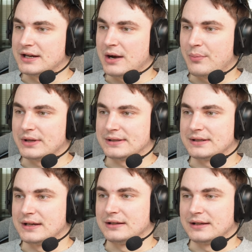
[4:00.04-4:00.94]
here, but
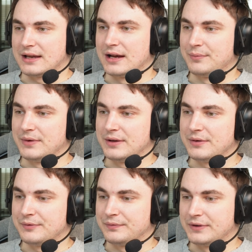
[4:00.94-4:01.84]
still it can
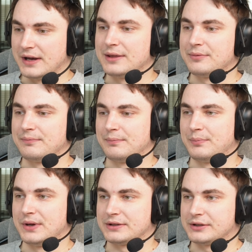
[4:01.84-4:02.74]
be done
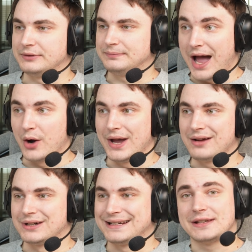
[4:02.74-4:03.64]
better.
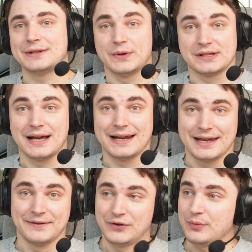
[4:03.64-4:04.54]
However, this was done
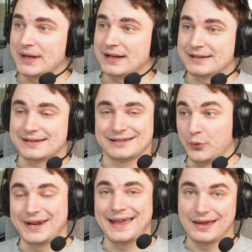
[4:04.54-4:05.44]
in a few minutes
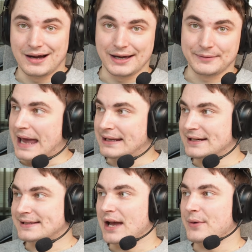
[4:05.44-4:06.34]
with AI. And
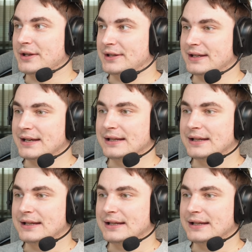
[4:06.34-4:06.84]
here's how I did